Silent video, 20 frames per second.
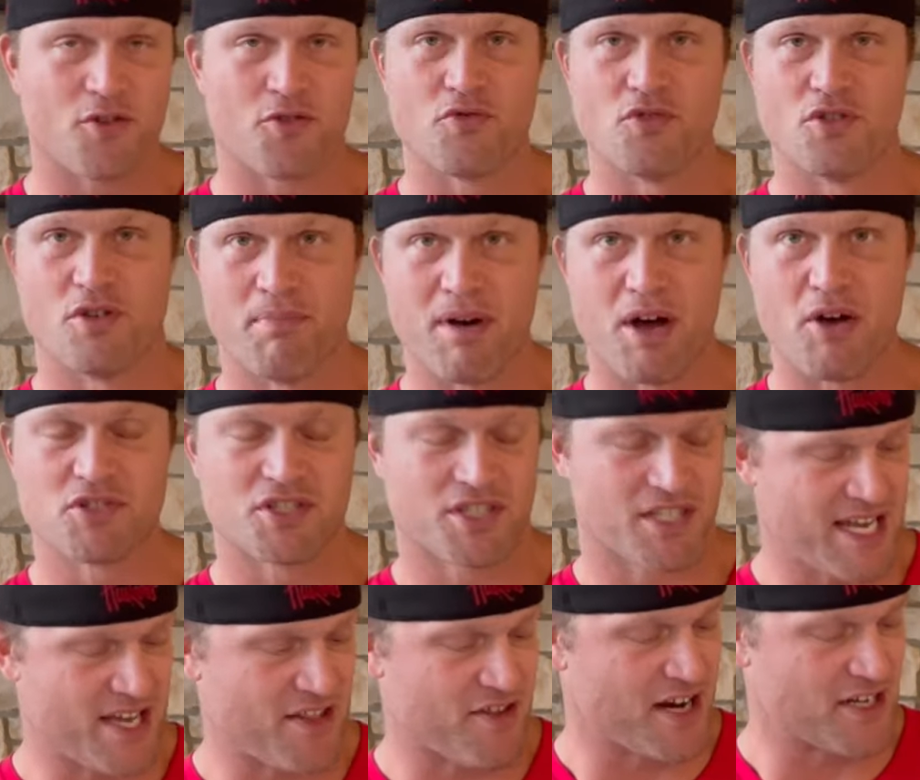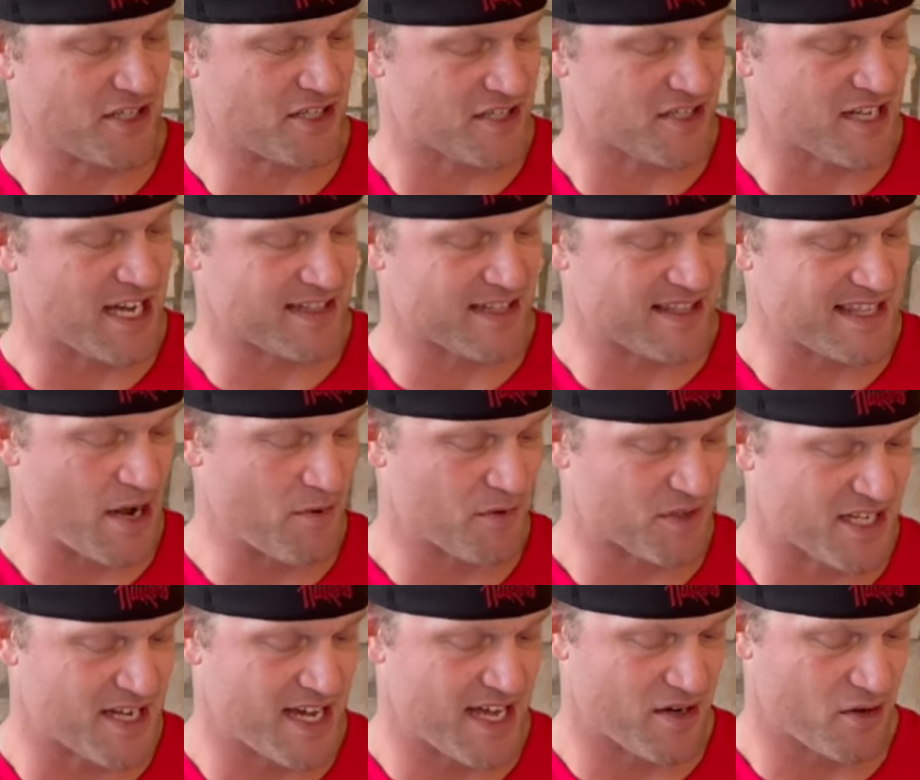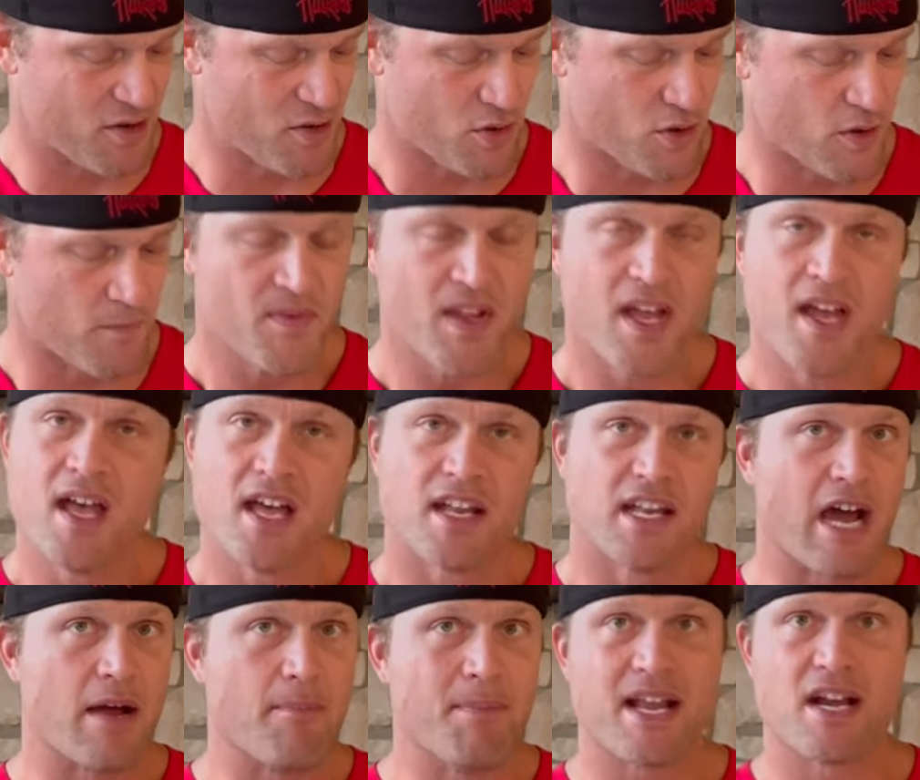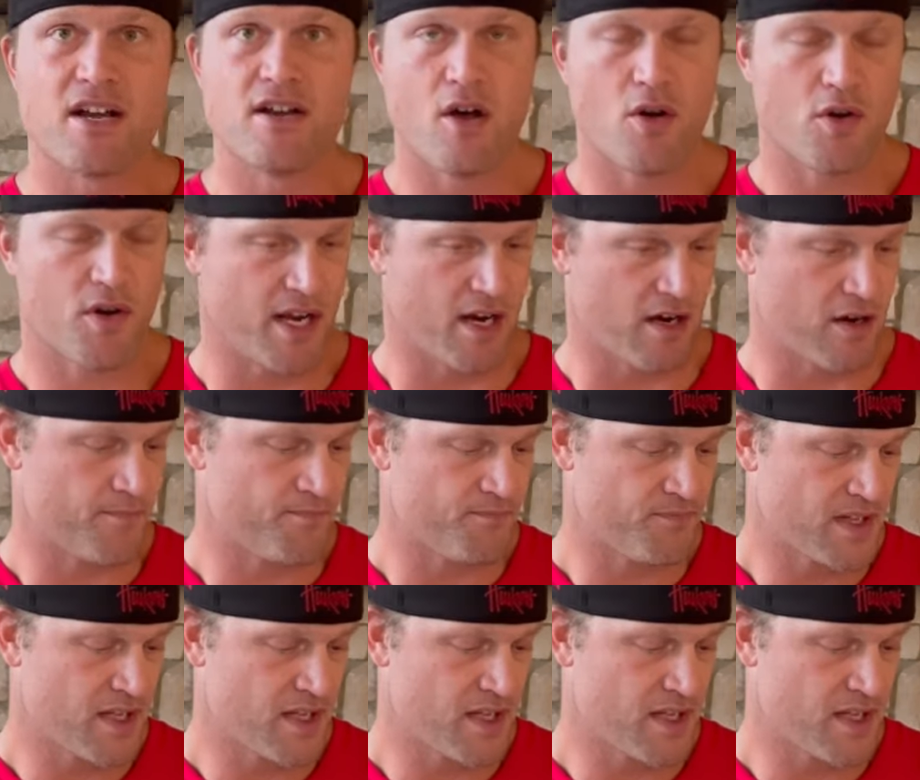threw the bones together. I just thought that was kind of cool. Now, I made a note here.